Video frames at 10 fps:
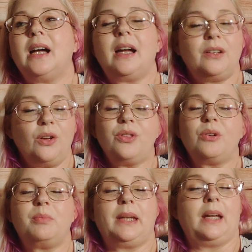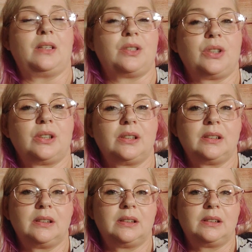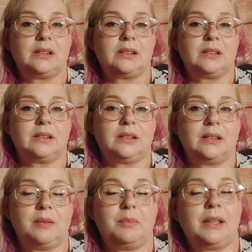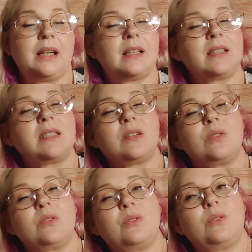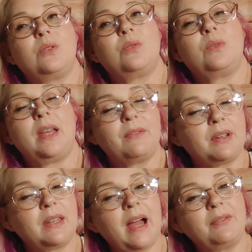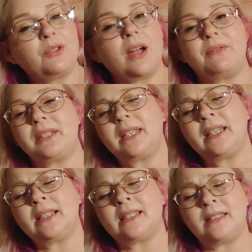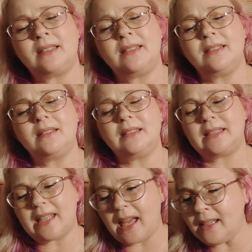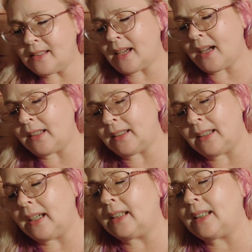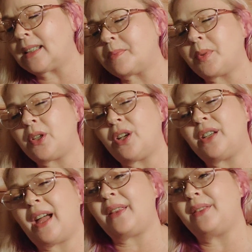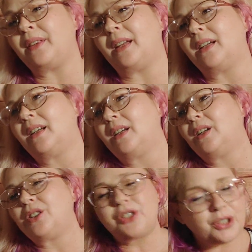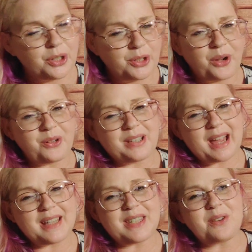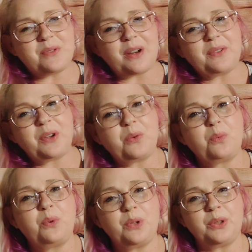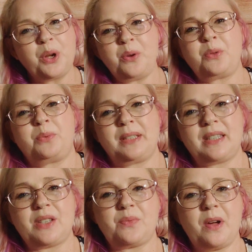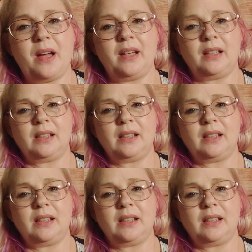I know they'll be answered. Because after everything is said and done and the ending's put on that and the sugar-coated icing, whatever, we'll know the reasons why.